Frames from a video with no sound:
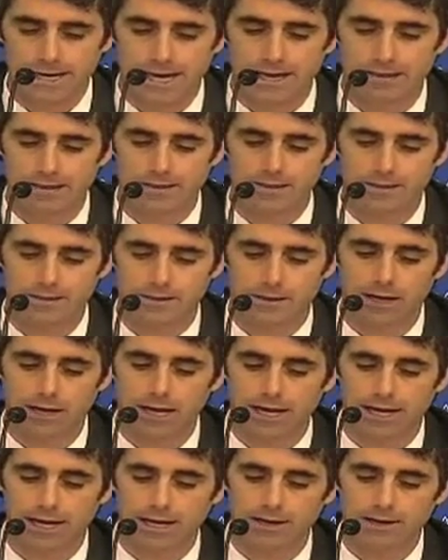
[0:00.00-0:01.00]
and the
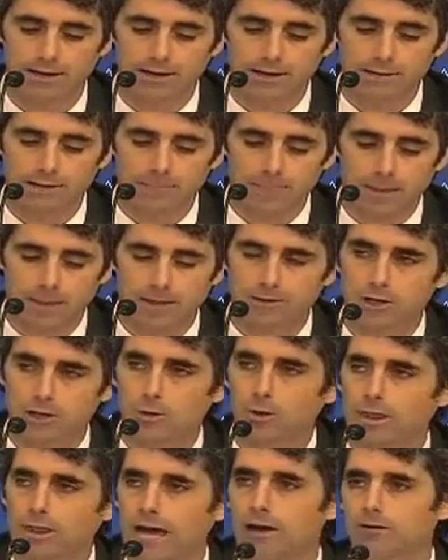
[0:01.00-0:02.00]
like. And
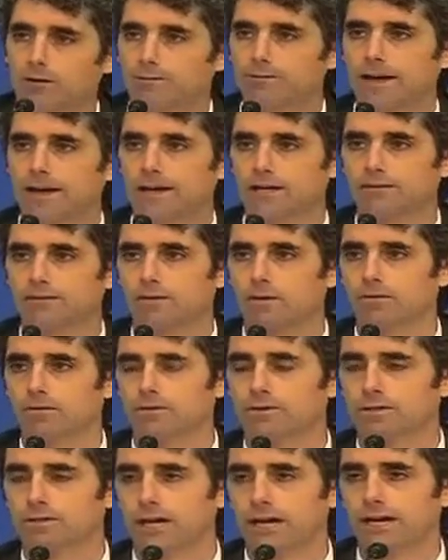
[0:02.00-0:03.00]
so without effective
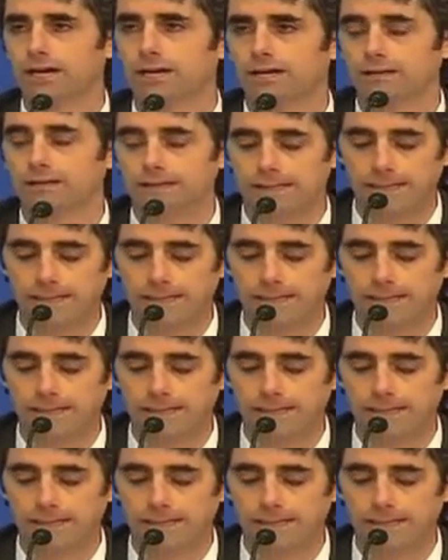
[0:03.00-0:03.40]
oversight,